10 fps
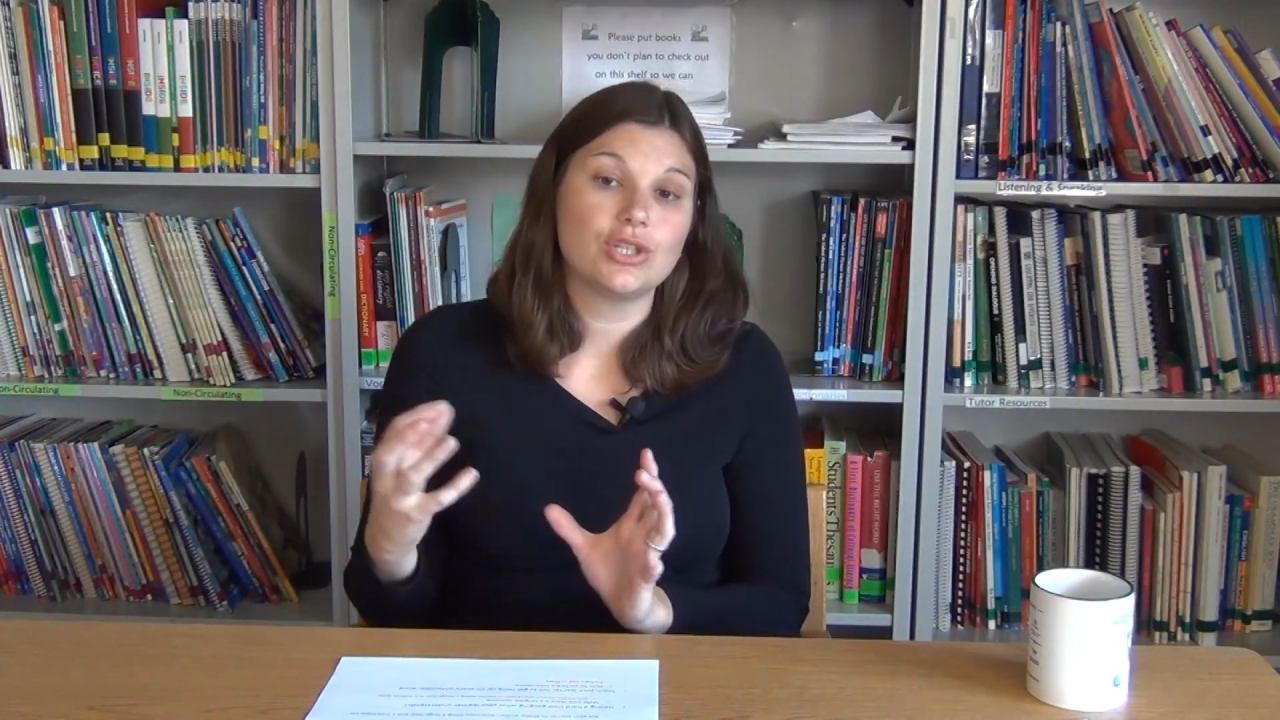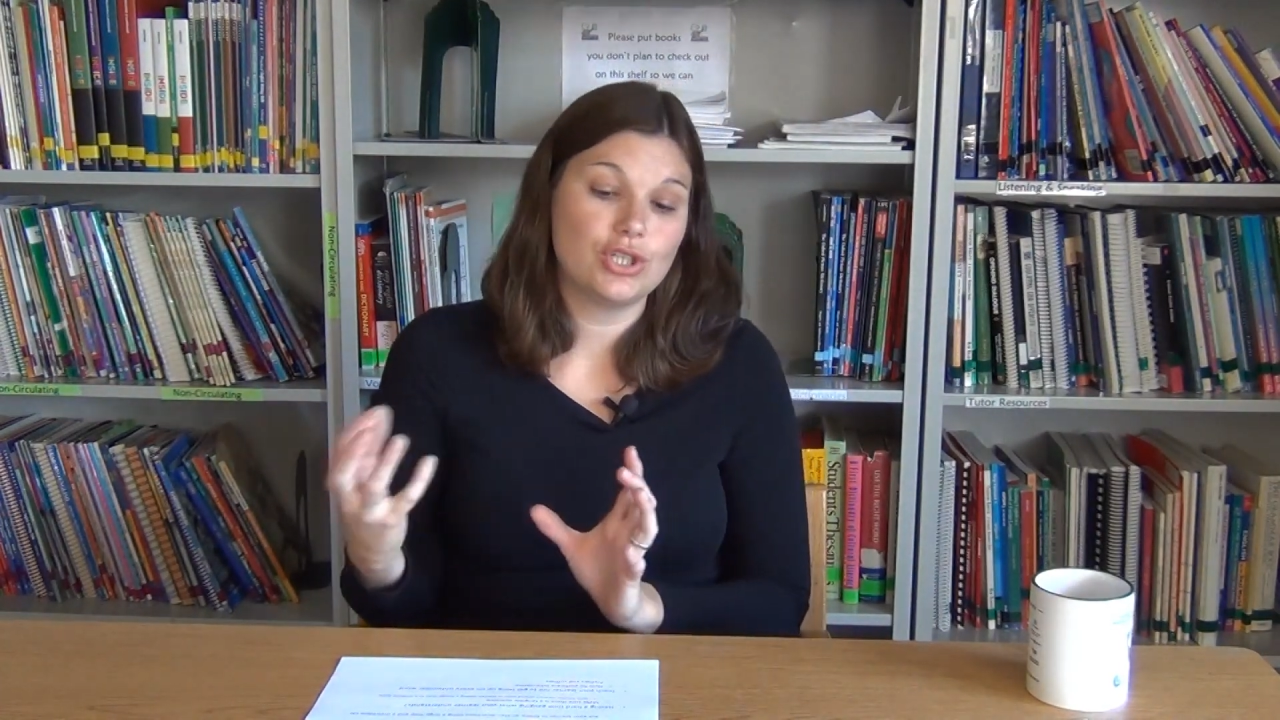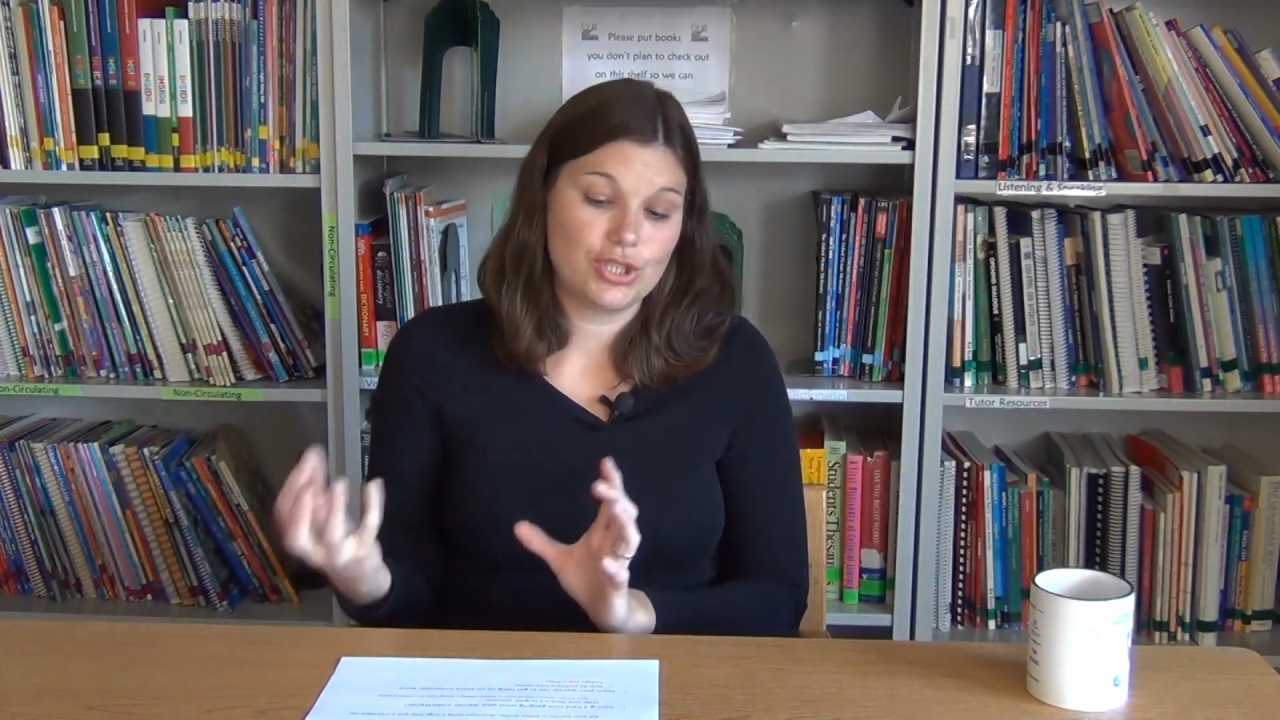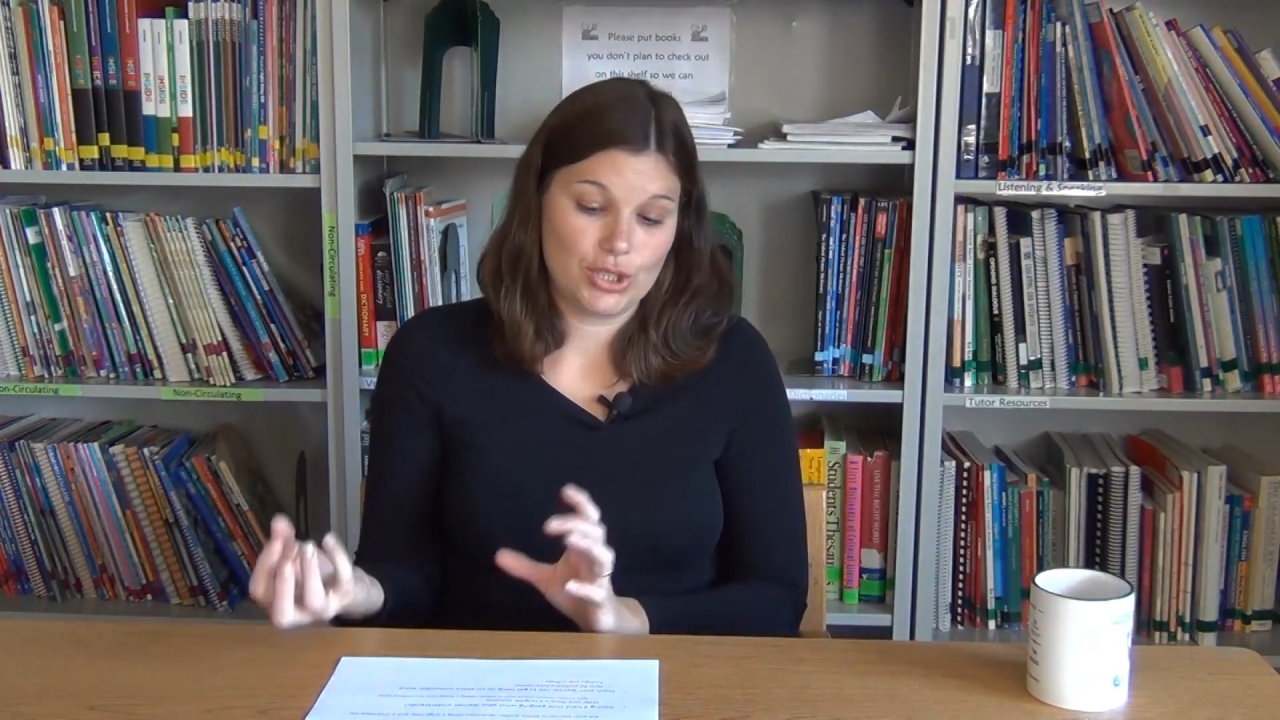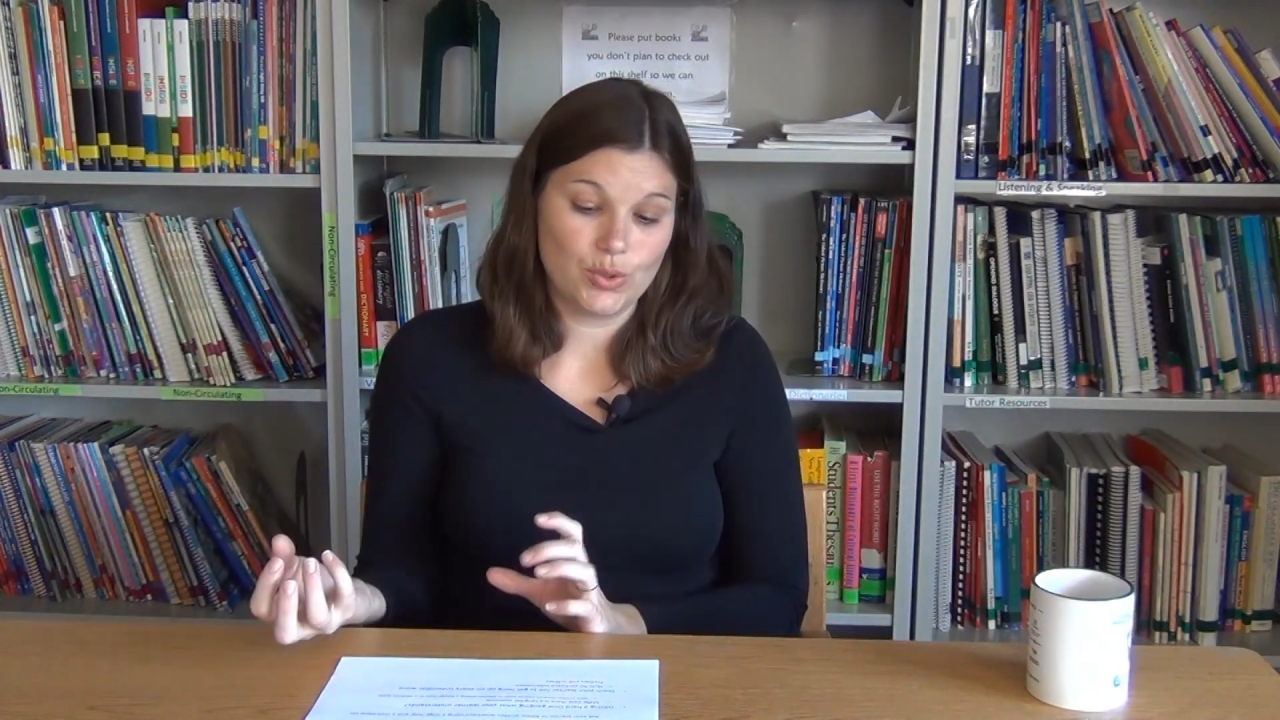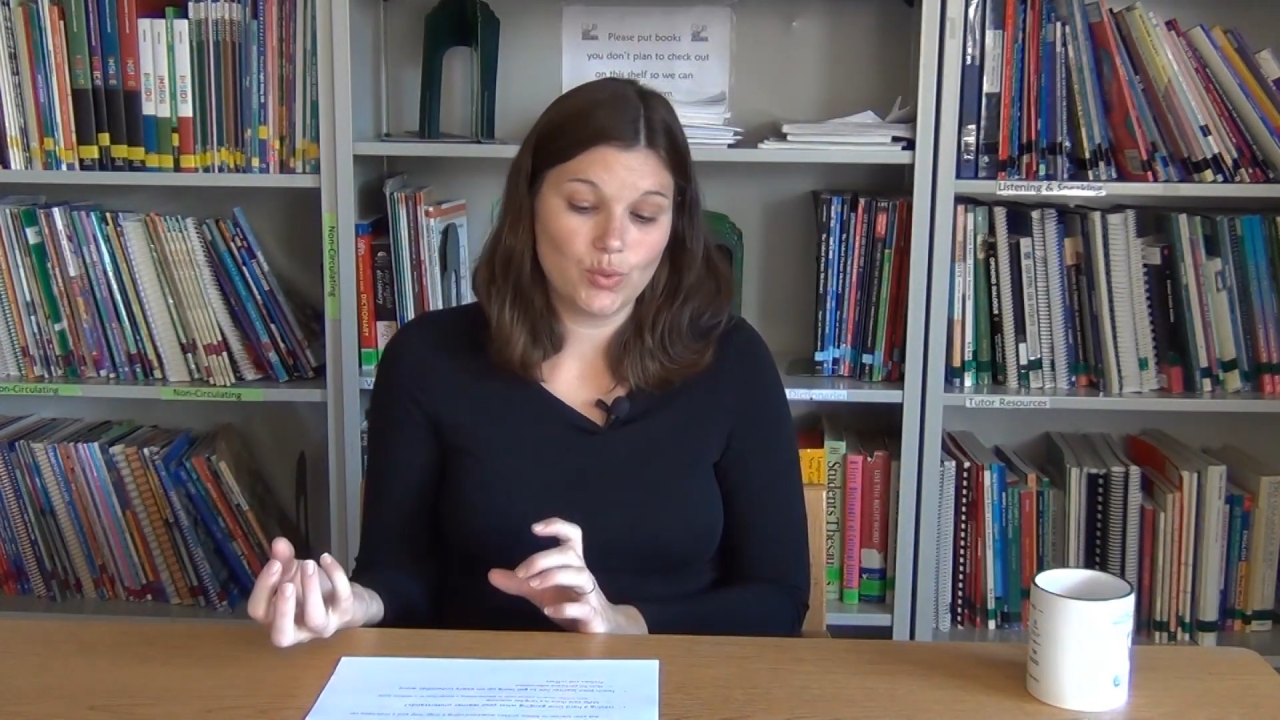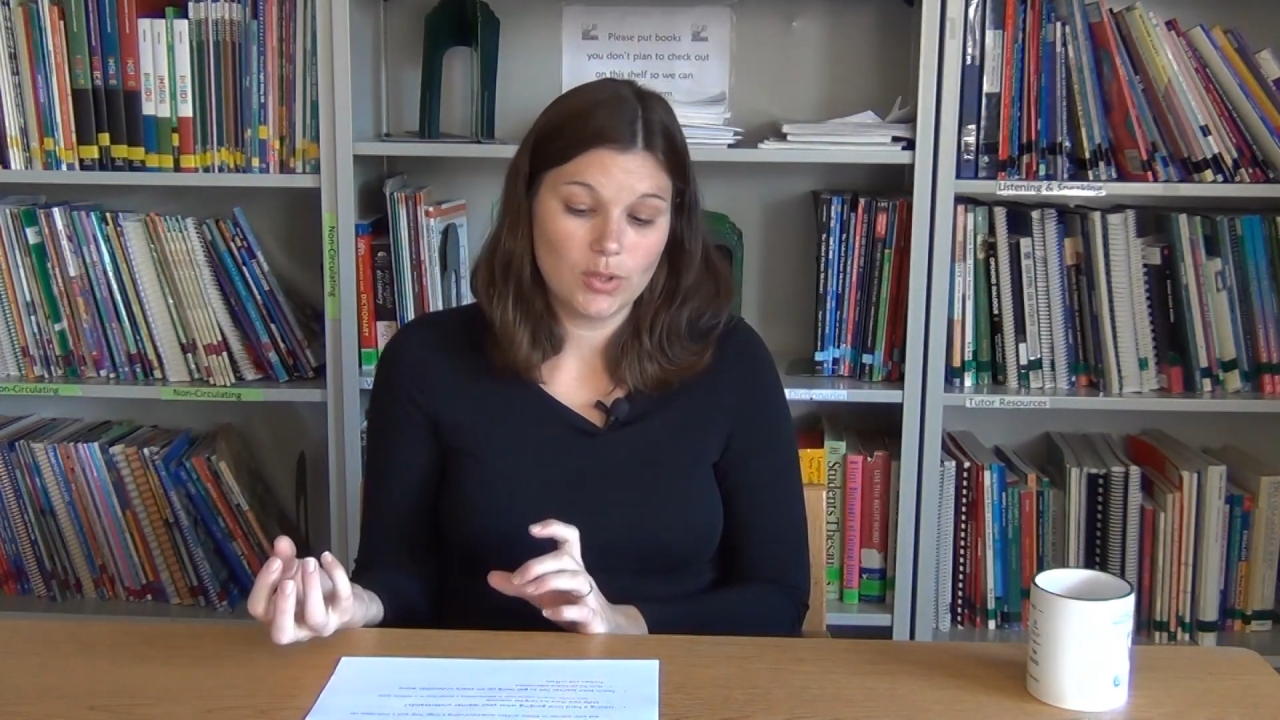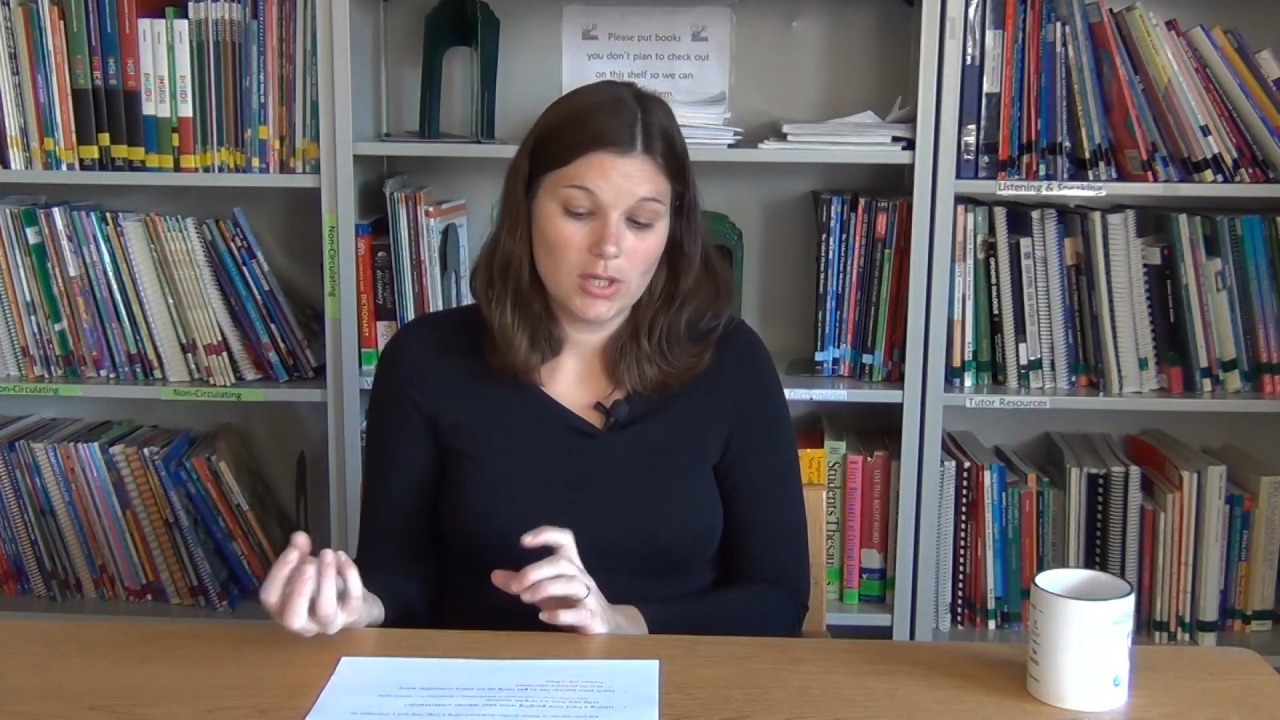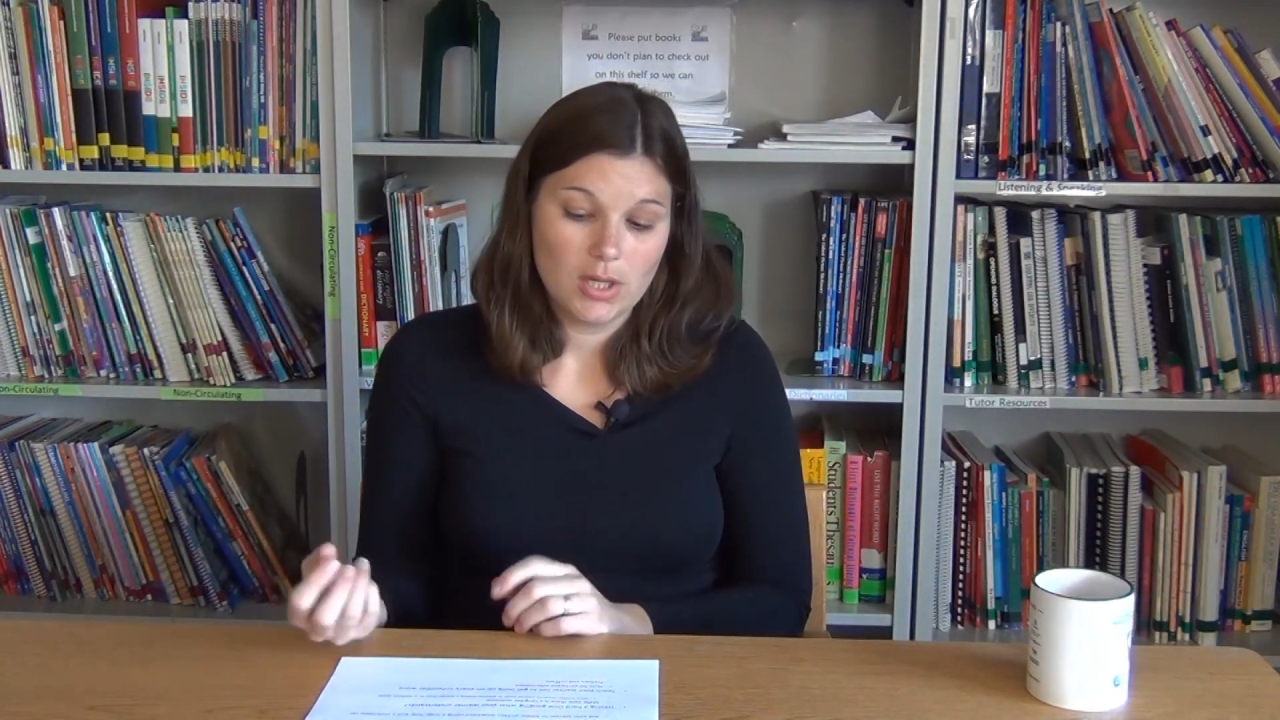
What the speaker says: do.